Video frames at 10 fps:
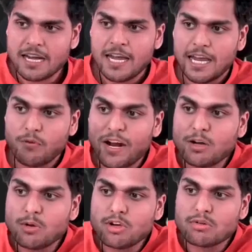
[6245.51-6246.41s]
If I do
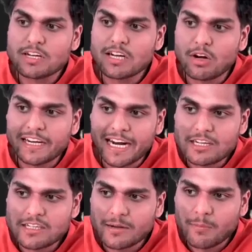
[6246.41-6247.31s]
user.get
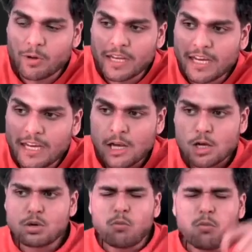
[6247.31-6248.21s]
JWT,
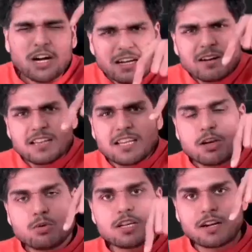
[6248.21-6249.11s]
so whatever
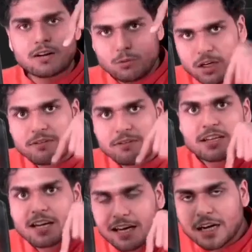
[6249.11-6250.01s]
the
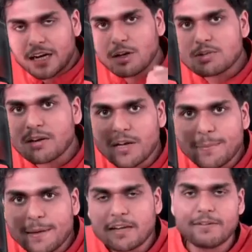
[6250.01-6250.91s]
current user will
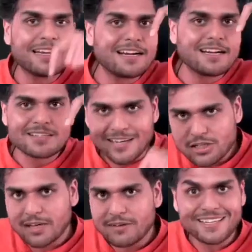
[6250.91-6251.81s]
be, whether it is Akshay,
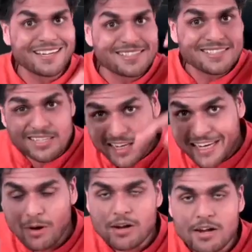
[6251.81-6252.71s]
whether it is
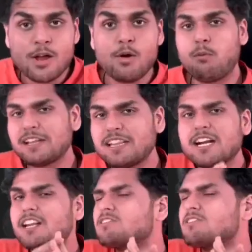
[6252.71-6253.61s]
Elon, whether it
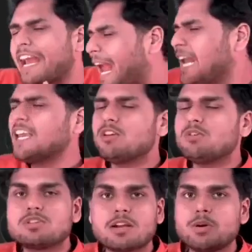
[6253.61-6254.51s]
is any
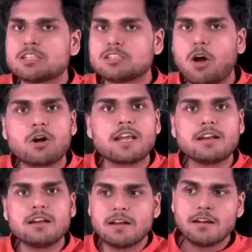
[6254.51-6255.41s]
user who is logged in,
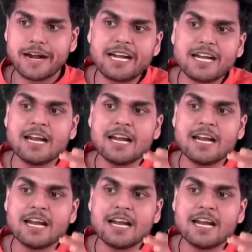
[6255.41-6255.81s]
right?